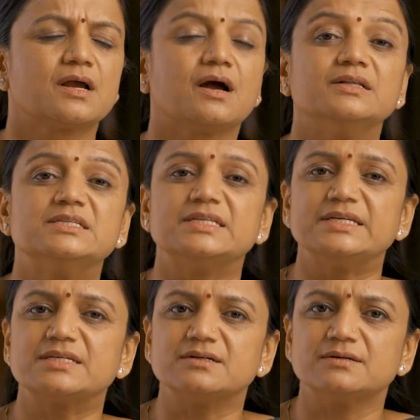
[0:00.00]

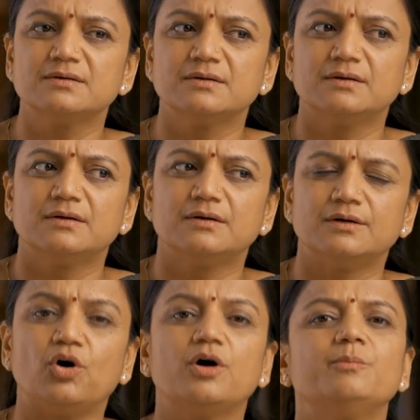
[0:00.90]
consider
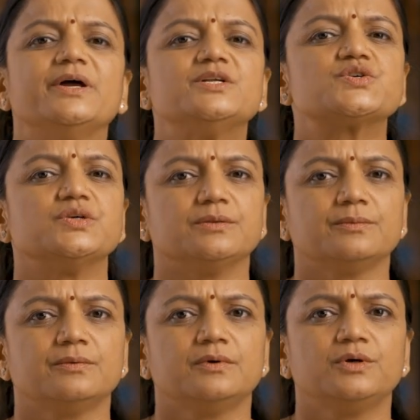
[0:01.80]
or mention.
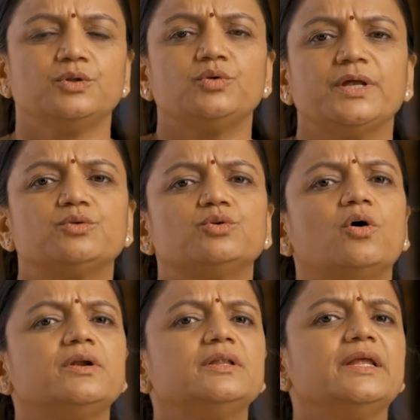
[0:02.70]
No, they do
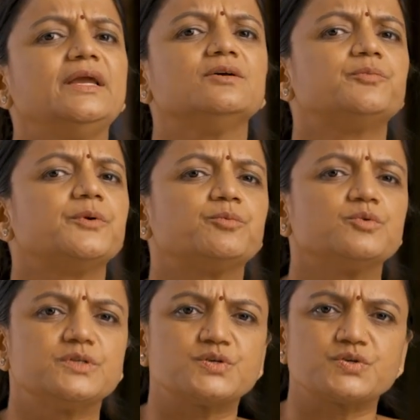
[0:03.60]
not need a
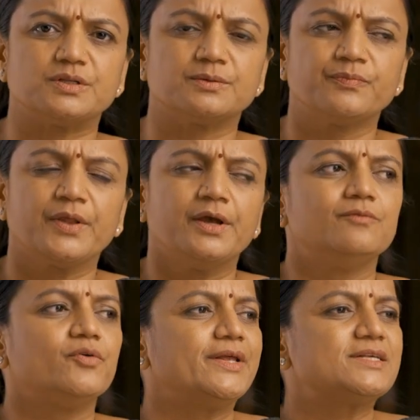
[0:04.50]
preposition.
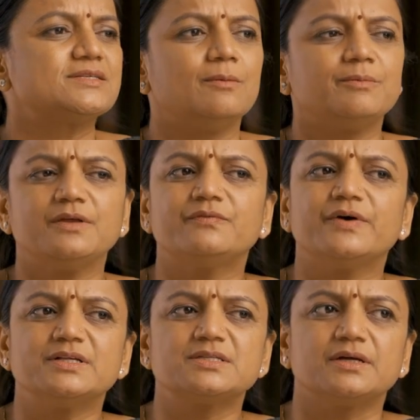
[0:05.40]
For example, if
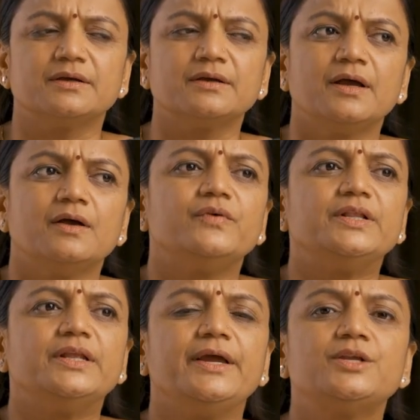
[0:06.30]
I say we
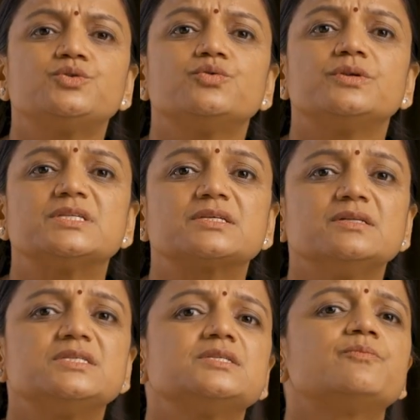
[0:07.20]
need to
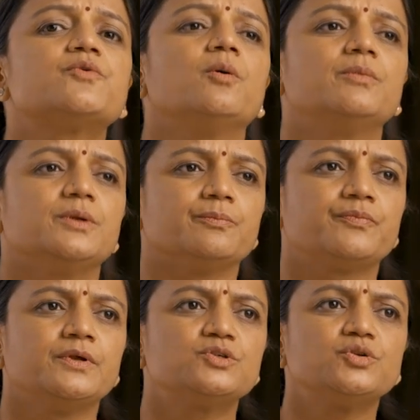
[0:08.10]
discuss the problem,
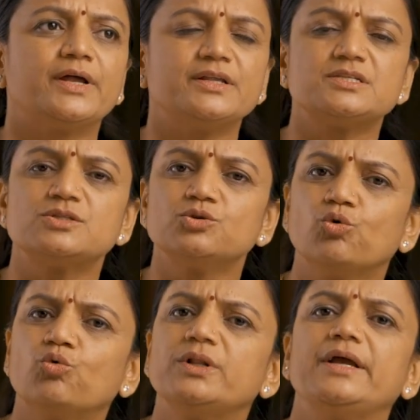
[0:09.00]
so there is
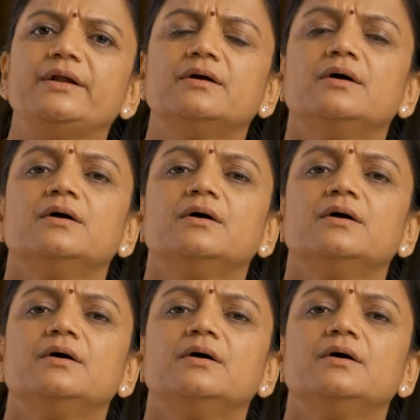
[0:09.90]
no need